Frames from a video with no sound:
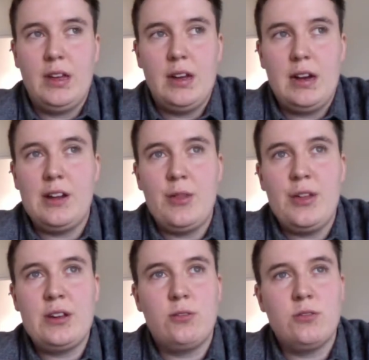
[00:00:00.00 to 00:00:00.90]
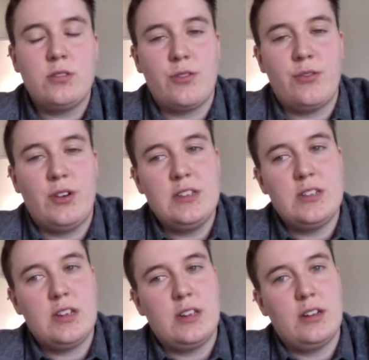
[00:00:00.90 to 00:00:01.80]
I think also
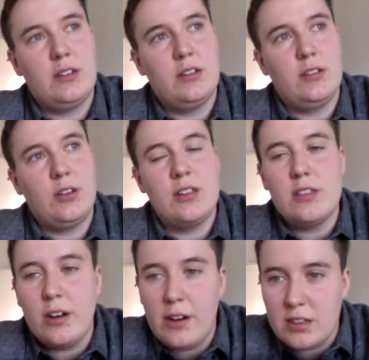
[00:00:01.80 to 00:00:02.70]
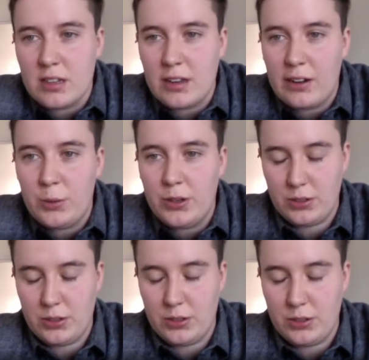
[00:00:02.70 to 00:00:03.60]
finding the thing that I think Elbow
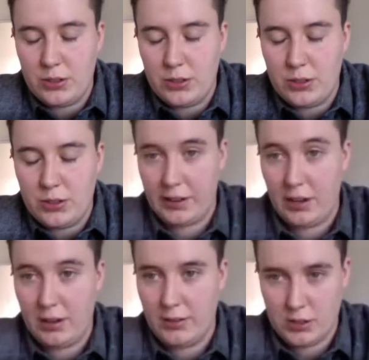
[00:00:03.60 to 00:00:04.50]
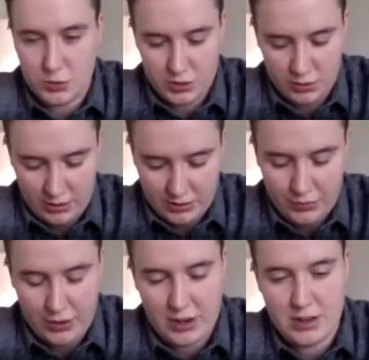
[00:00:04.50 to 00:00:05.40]
do really well, or Guy Garvey does really well, is
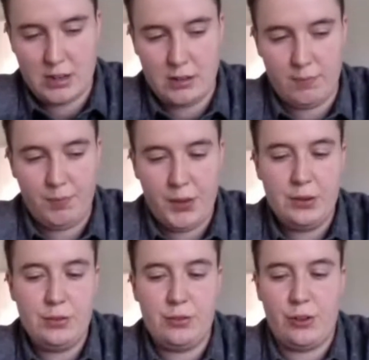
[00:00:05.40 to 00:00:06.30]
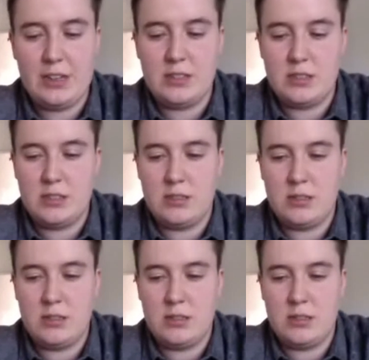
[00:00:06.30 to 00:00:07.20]
finding
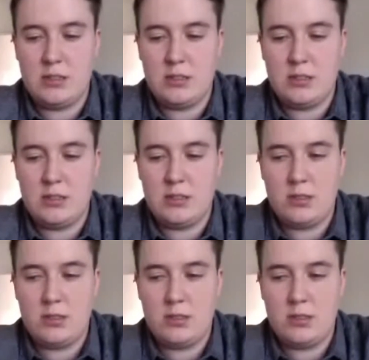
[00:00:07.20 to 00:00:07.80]
phrases that